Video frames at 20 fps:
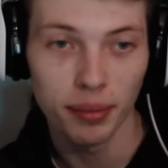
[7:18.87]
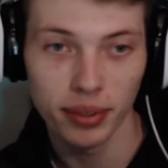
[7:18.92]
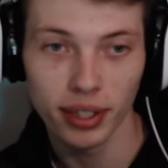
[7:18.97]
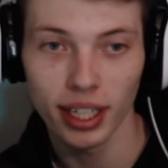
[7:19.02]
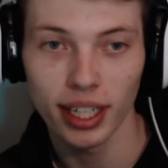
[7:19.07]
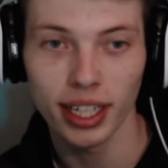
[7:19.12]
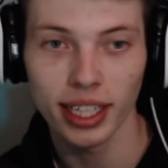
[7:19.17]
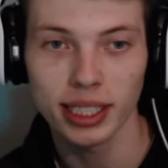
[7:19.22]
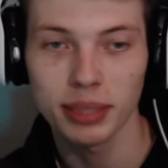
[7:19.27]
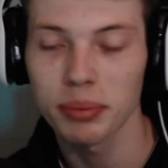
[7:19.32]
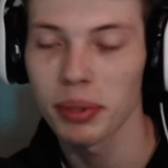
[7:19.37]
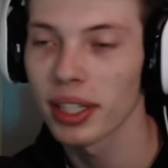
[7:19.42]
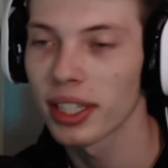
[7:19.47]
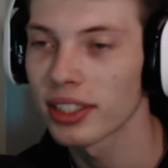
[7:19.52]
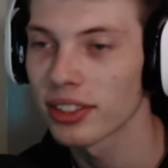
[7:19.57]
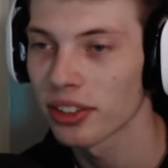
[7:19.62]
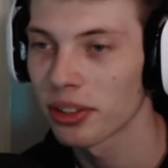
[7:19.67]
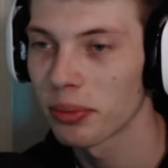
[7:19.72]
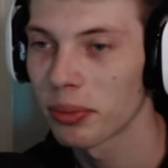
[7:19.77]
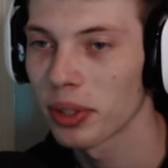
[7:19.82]
I'm going to explain
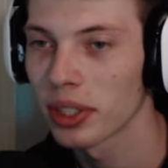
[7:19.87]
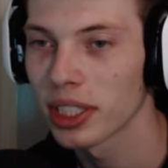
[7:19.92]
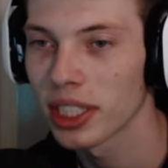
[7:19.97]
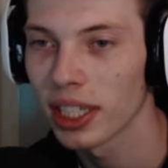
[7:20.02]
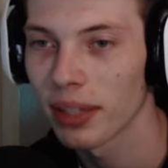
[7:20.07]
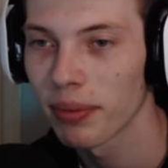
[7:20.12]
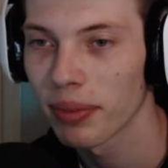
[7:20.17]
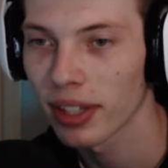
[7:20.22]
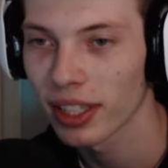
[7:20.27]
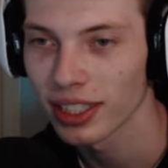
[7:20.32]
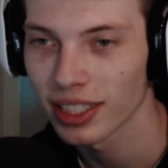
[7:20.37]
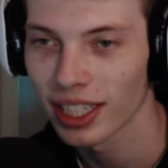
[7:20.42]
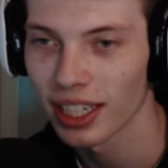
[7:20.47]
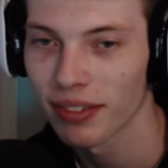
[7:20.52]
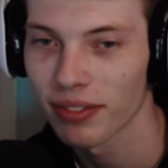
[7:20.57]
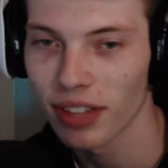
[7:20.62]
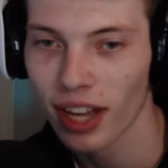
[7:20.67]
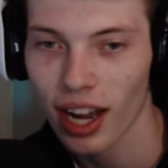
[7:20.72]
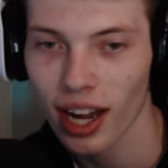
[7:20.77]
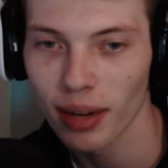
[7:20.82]
this a little more in depth because
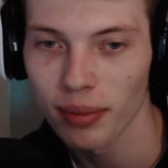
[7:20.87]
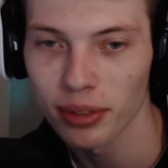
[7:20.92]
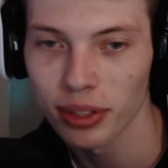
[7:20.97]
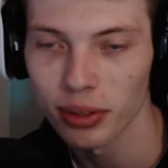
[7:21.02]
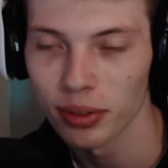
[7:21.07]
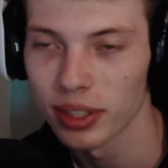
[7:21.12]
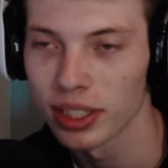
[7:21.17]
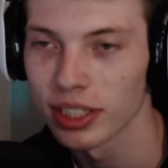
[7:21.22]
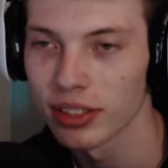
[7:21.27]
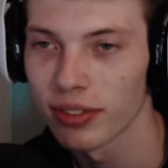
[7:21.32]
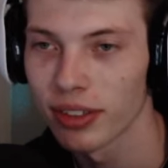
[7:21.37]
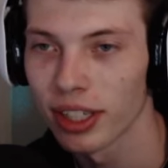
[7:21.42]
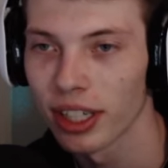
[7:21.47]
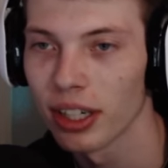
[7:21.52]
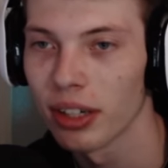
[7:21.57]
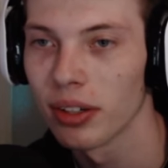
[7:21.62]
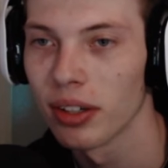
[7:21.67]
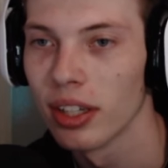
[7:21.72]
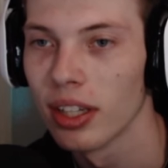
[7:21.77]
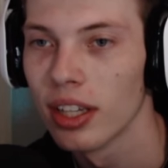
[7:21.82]
I have time to in this
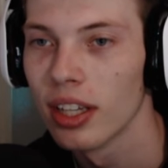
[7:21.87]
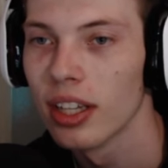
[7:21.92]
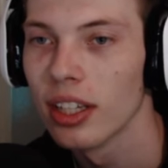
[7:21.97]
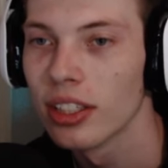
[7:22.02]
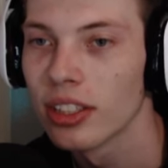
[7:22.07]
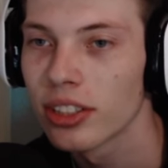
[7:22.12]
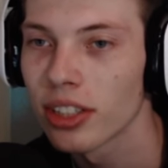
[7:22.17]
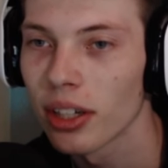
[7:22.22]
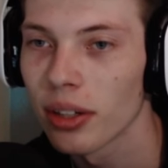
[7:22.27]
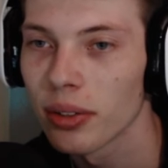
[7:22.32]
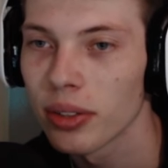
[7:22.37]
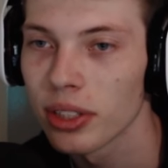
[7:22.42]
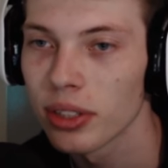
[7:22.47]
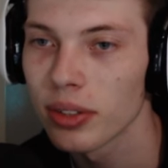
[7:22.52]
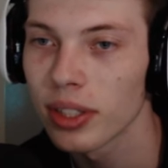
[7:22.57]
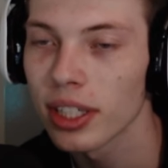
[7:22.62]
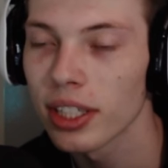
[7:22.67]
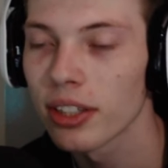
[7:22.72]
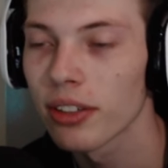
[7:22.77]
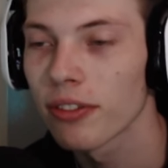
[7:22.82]
video. So
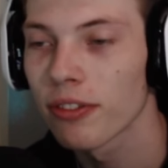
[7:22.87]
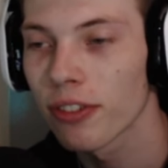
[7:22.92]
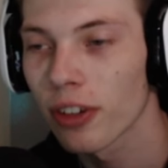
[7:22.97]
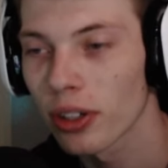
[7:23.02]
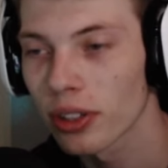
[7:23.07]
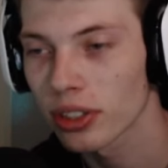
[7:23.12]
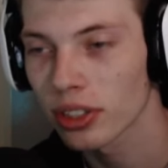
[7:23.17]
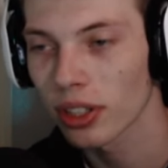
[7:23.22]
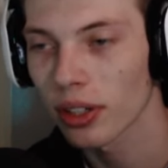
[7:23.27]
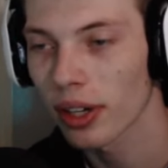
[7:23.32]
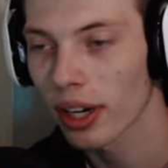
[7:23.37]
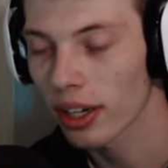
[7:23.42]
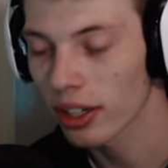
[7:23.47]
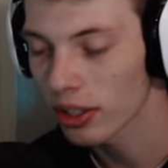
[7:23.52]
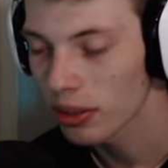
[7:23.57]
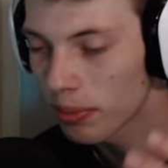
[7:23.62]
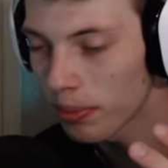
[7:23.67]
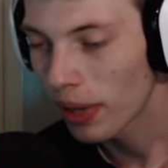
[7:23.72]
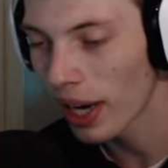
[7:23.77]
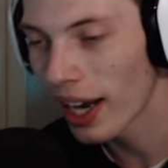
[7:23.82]
you get your first
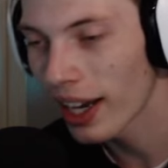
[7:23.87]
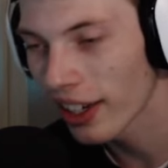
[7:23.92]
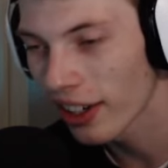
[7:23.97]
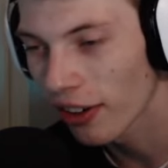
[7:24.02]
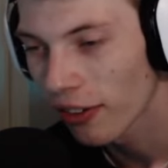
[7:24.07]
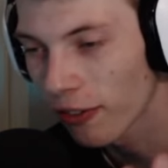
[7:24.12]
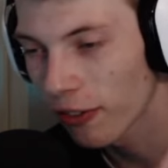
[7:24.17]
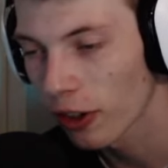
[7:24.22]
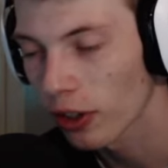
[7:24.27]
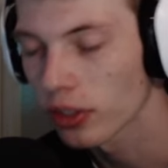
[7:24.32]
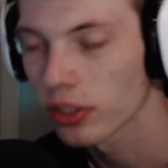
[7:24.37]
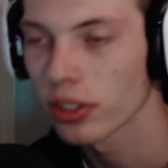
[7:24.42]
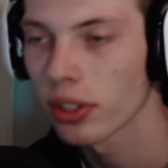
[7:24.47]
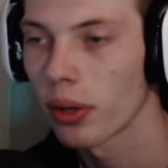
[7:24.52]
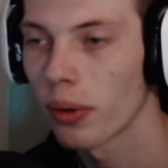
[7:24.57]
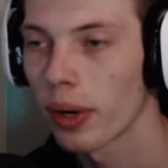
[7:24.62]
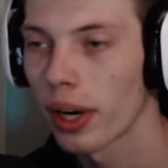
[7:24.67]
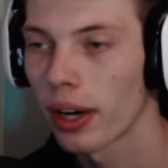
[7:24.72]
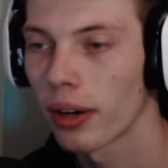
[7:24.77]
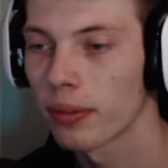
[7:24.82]
loadout. You buy your first
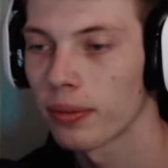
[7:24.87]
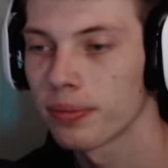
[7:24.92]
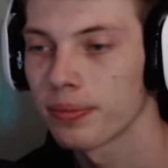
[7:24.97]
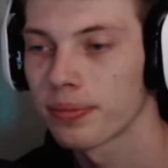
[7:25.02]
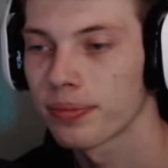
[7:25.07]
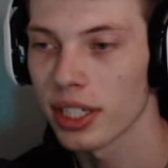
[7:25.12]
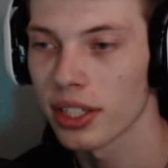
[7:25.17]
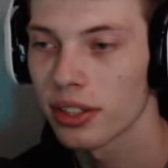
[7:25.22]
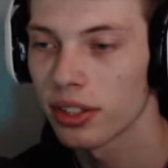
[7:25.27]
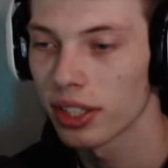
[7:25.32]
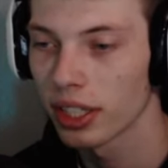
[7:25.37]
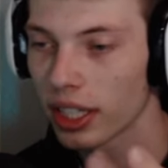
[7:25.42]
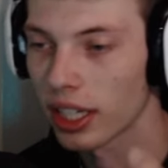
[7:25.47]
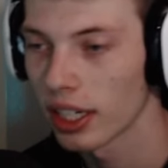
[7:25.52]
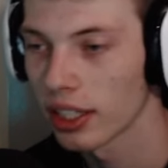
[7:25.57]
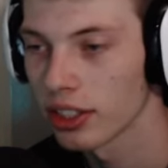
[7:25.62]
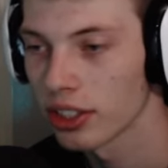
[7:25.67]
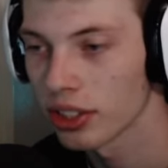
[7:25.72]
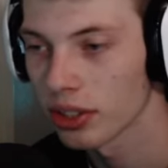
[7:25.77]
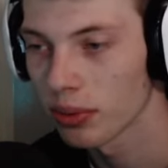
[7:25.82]
loadout. You get the
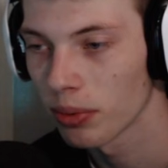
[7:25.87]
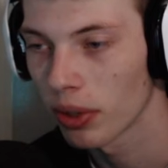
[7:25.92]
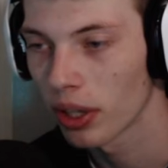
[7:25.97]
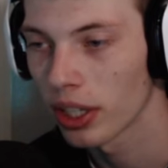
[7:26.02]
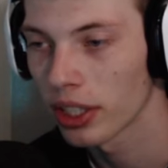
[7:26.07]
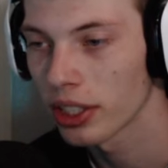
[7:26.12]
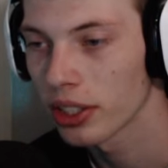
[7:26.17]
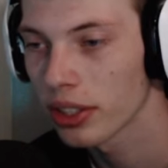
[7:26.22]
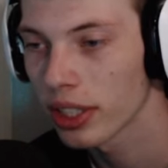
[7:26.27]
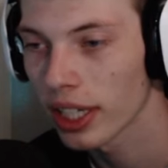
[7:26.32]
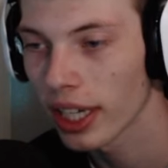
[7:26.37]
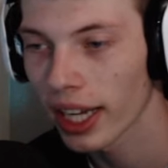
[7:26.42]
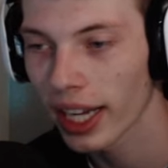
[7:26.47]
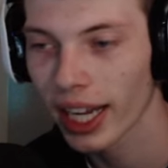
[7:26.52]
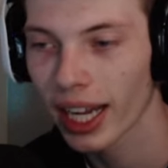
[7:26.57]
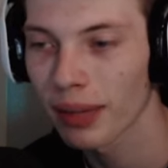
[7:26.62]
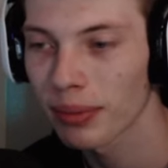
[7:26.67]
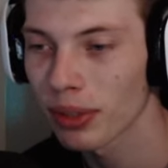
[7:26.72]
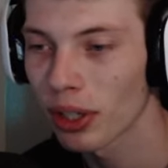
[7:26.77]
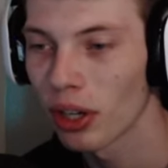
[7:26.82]
guns you want. You get
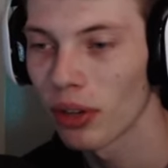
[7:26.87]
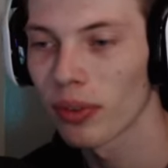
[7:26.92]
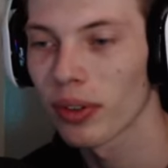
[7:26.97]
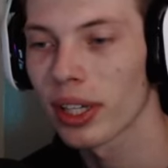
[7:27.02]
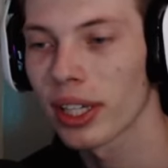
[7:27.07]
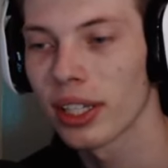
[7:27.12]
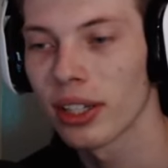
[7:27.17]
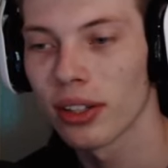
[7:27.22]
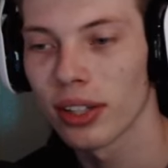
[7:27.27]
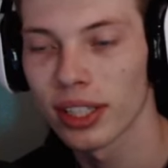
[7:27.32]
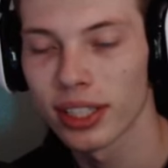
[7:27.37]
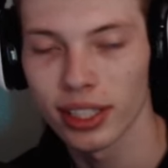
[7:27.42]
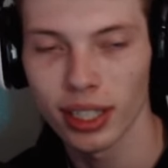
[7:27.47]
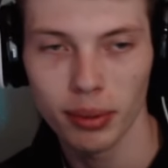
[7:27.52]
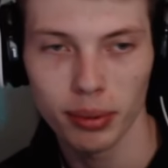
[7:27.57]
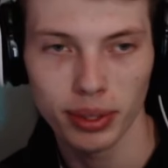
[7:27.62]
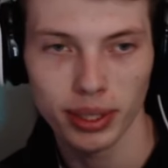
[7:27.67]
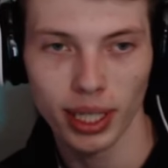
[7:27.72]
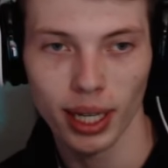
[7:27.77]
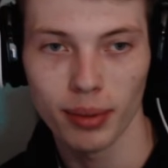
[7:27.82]
amped, overkill, and
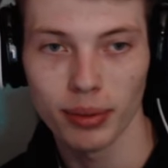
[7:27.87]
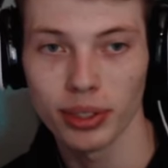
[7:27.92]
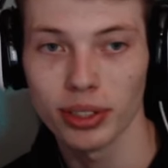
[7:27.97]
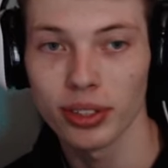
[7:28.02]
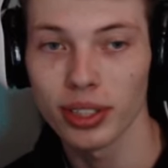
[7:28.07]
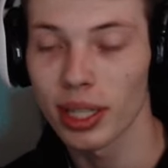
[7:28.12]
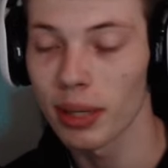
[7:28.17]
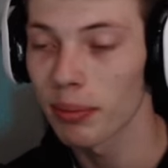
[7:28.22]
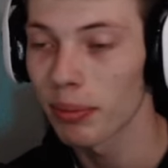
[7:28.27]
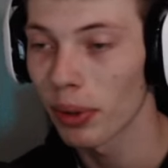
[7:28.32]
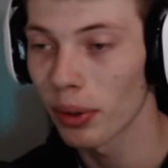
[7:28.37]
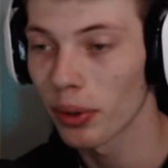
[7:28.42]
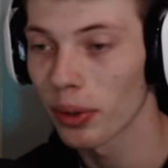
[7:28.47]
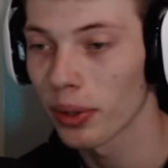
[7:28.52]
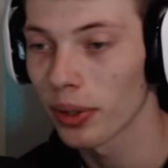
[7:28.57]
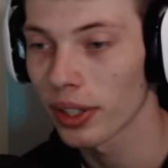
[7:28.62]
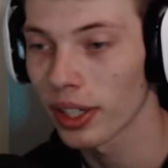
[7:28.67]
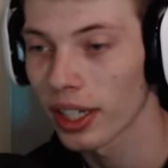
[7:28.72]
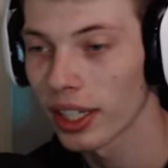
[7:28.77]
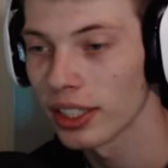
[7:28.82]
double time. So you get both
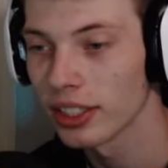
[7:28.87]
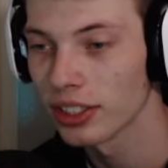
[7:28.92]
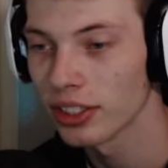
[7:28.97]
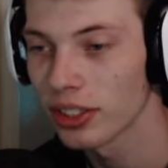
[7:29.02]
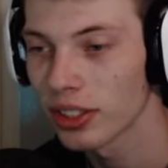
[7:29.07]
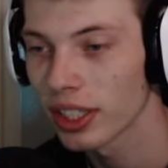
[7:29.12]
of your guns.